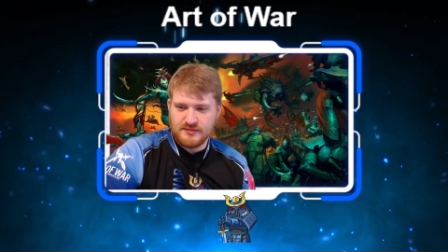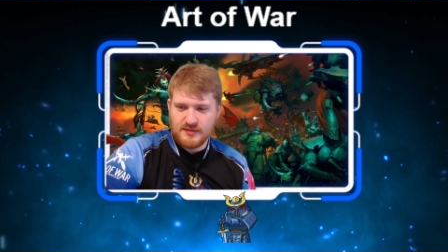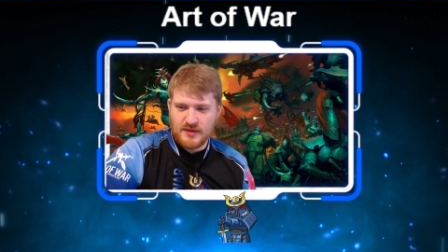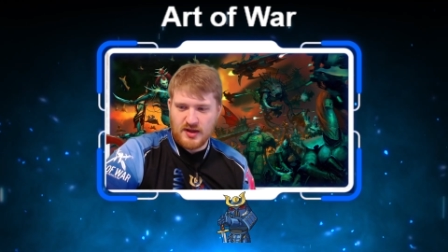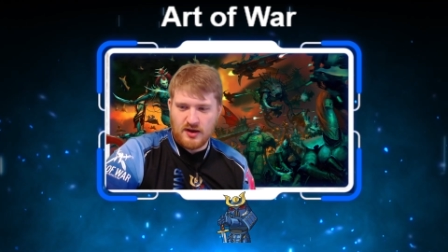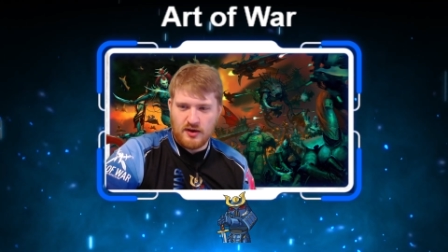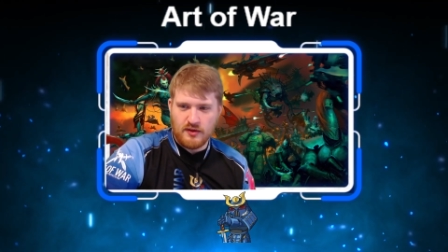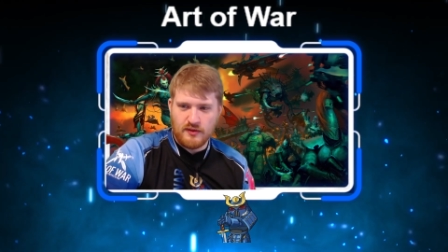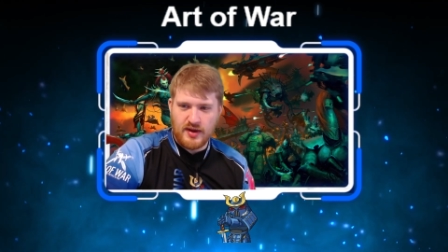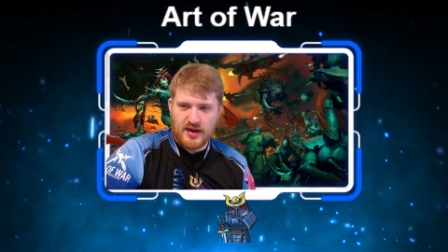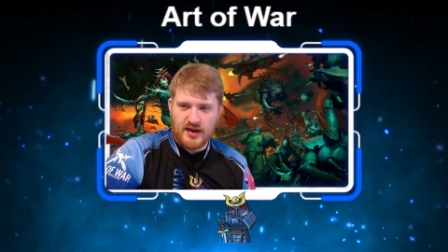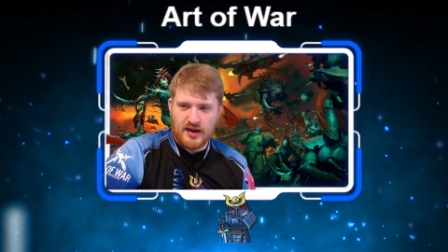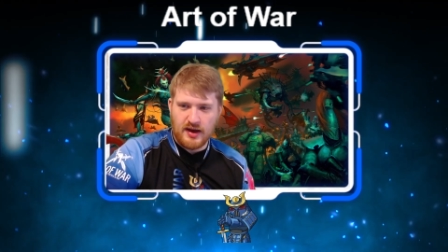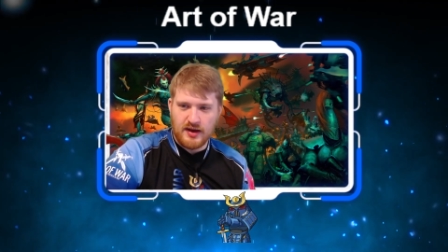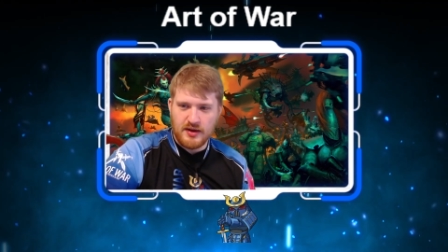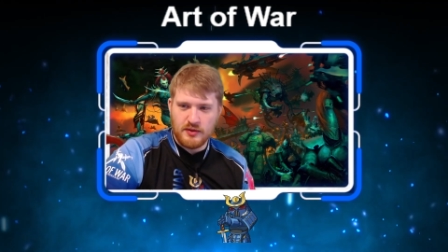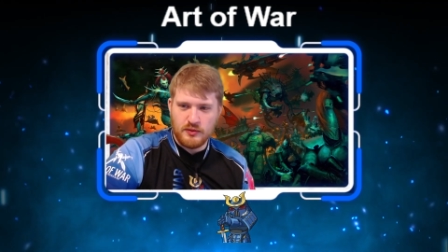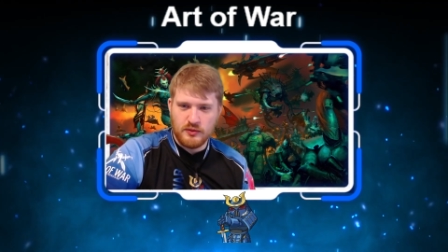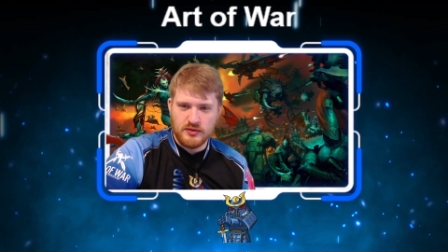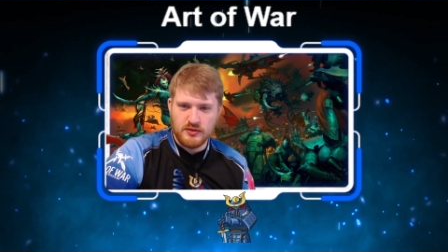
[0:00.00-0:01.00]
All right, I
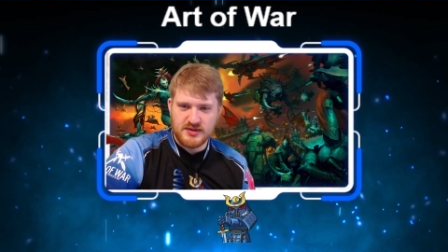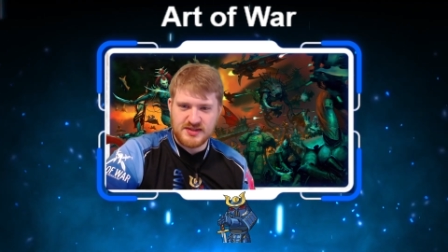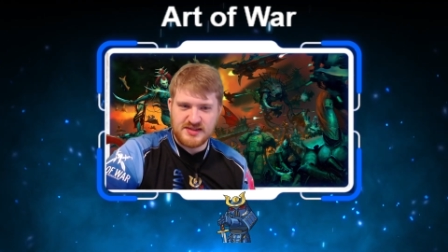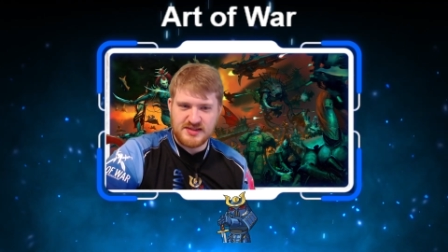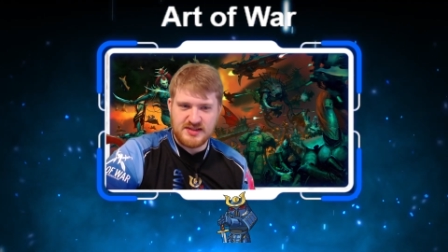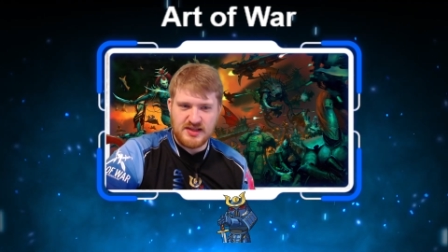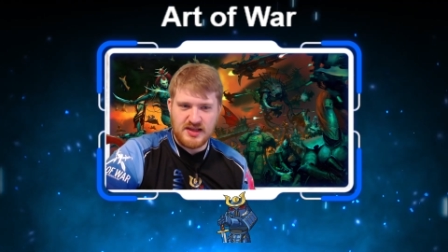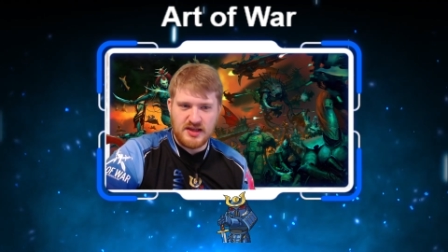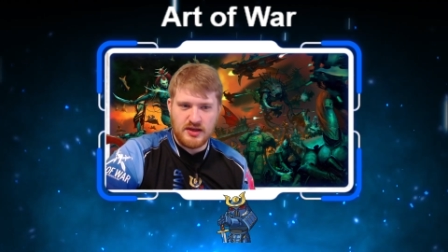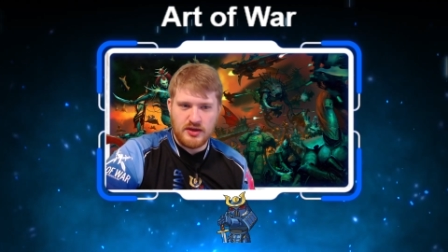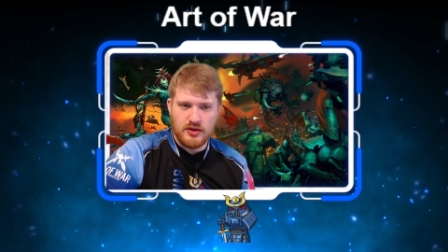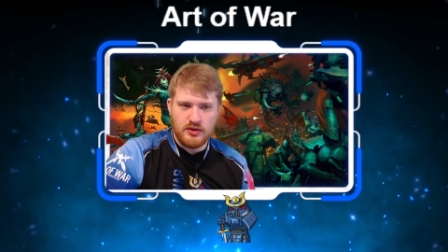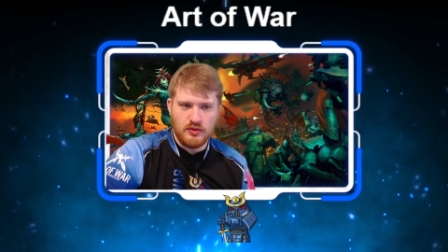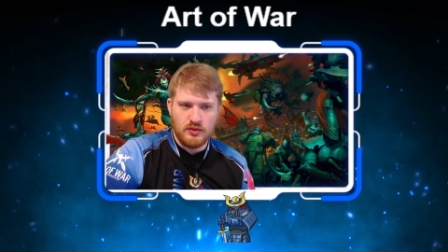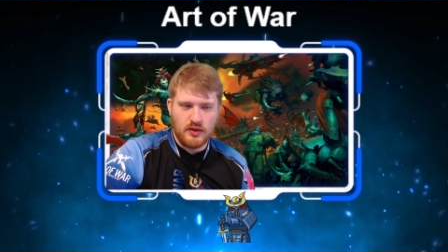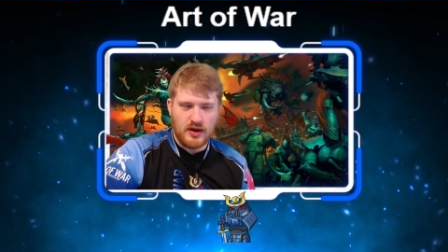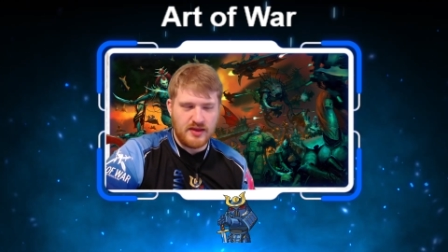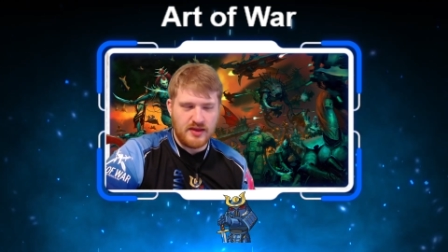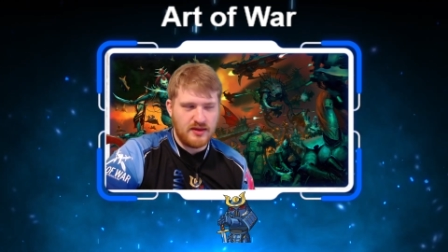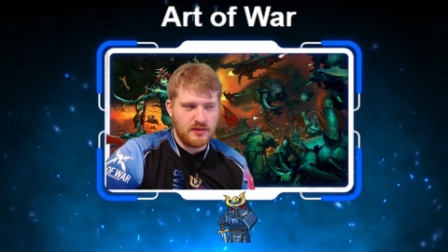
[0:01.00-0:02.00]
will see you.
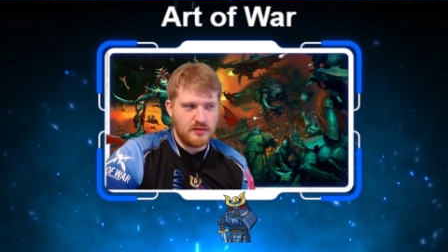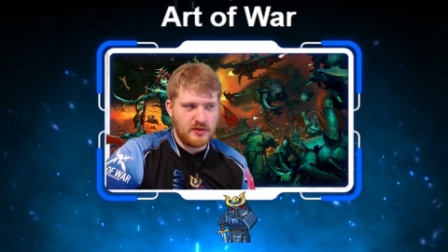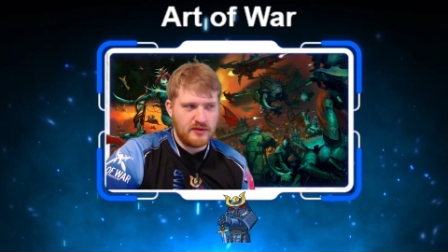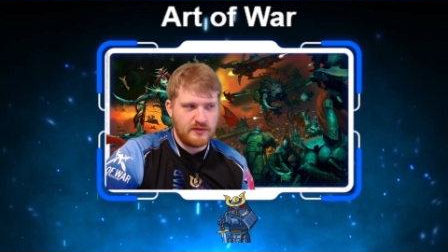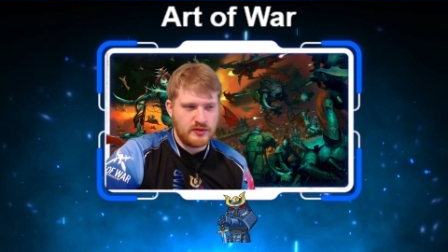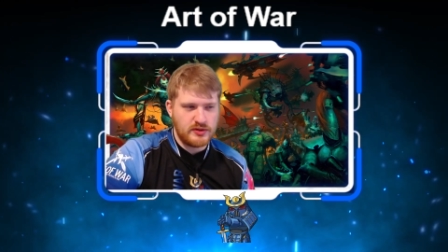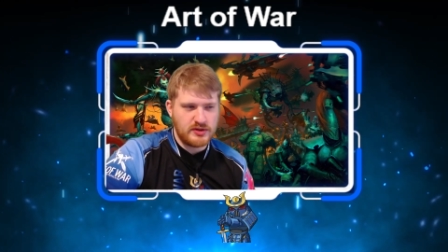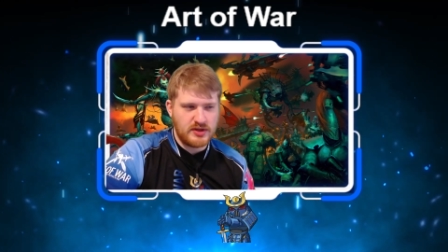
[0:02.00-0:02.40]
I think my first